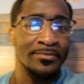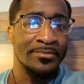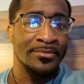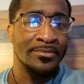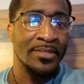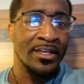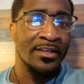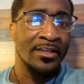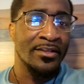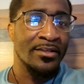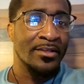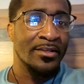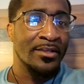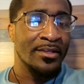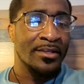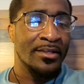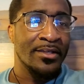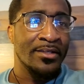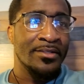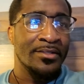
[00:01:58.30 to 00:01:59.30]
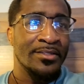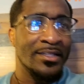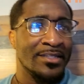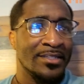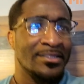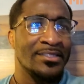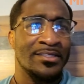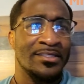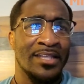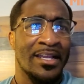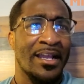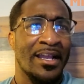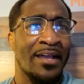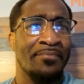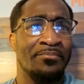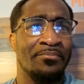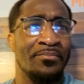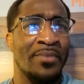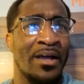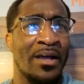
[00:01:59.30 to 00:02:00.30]
Yeah. Yeah, just like
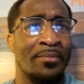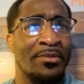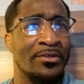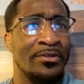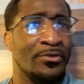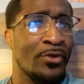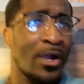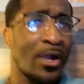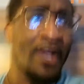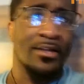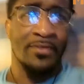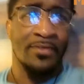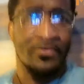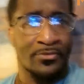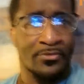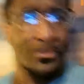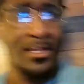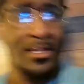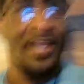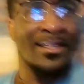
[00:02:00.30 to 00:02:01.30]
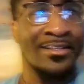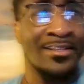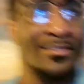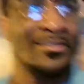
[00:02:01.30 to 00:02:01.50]
I've been grinding for like